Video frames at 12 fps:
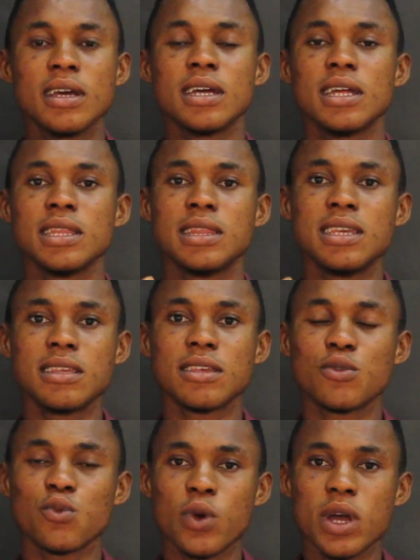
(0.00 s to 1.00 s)
This
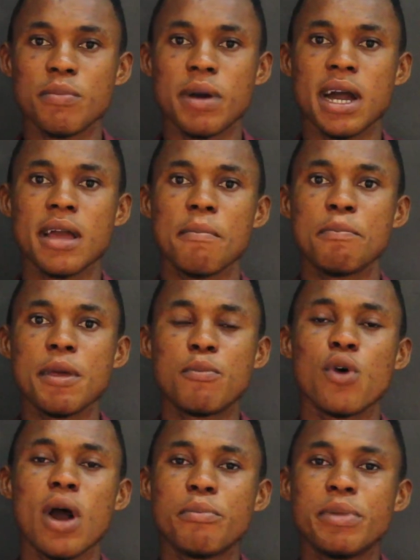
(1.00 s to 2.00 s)
is whereby people
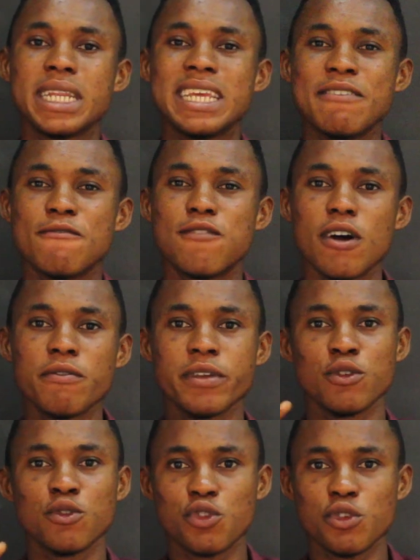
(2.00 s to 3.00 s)
are being involved
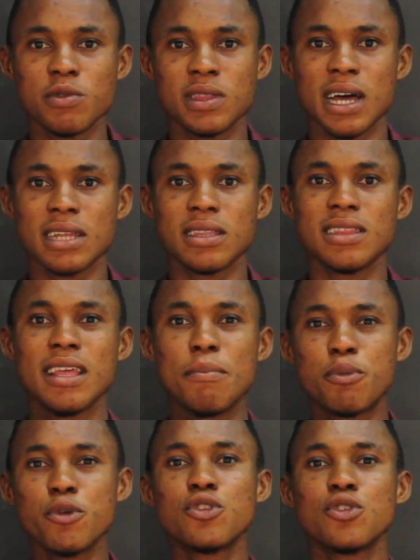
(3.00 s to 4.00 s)
in groups that they
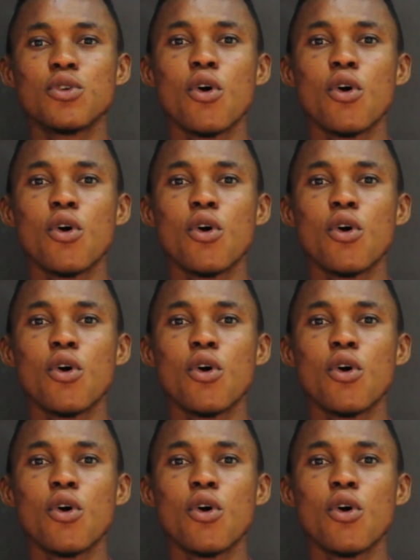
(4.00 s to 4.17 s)
put